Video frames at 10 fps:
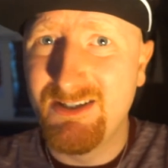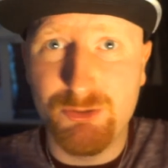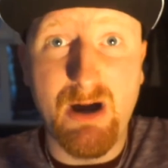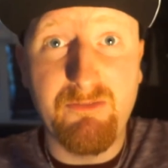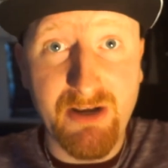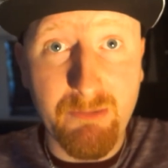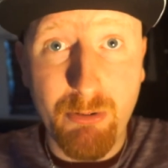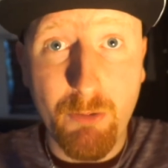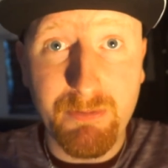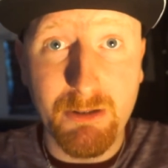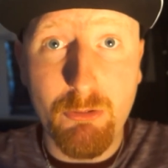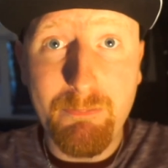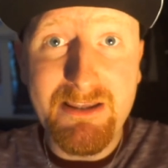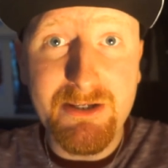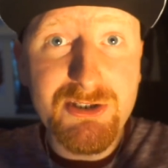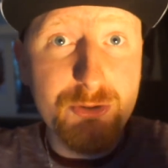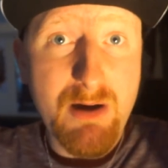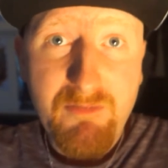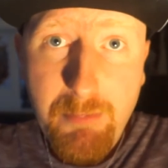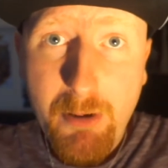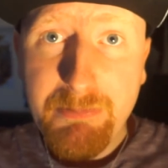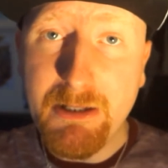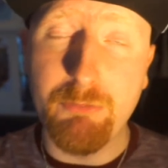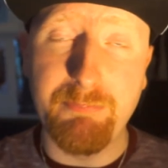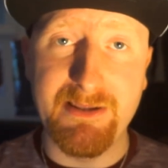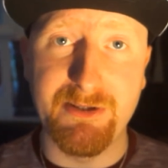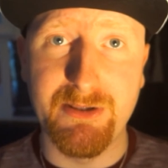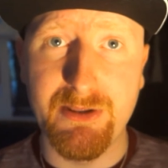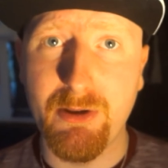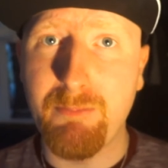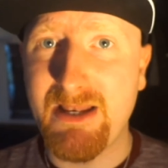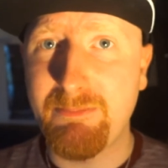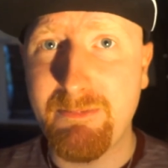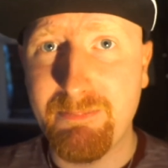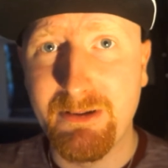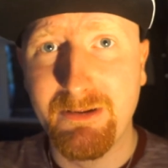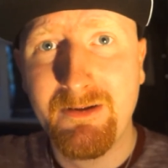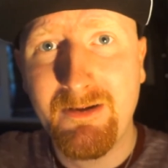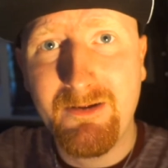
Do you have an unpopular opinion? Do you have a popular opinion that not many people